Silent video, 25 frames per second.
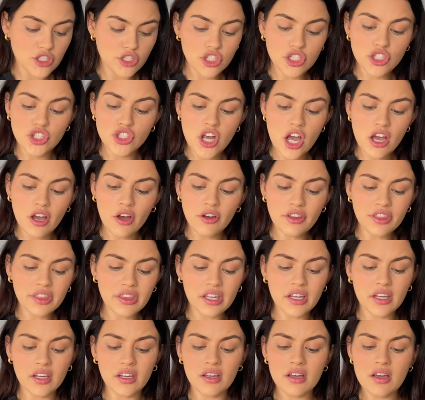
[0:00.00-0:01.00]
Just chuck on
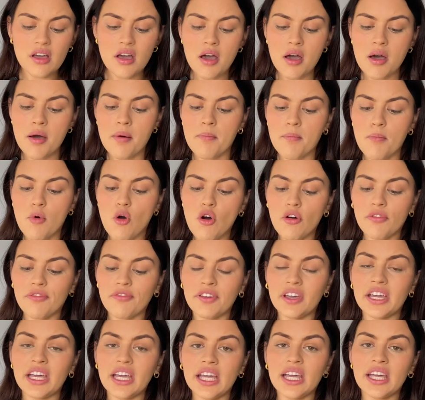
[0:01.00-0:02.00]
the
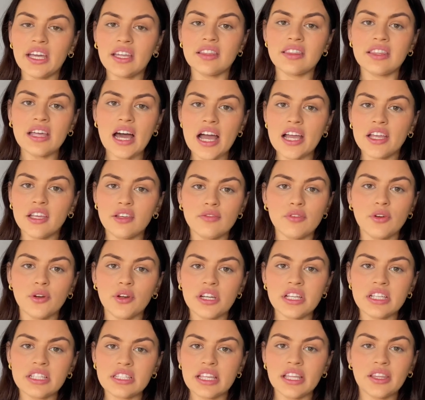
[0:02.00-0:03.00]
Morphe that you've
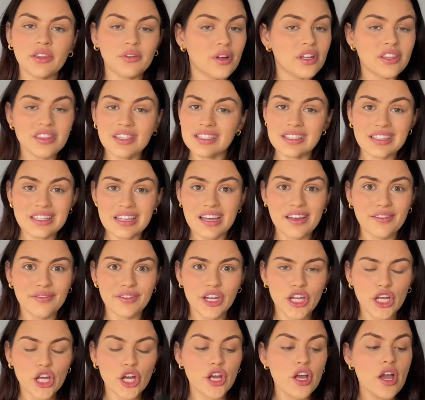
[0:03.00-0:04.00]
already seen throughout this entire
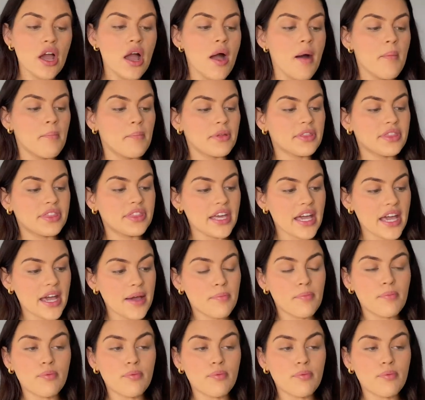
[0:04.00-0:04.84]
video, but their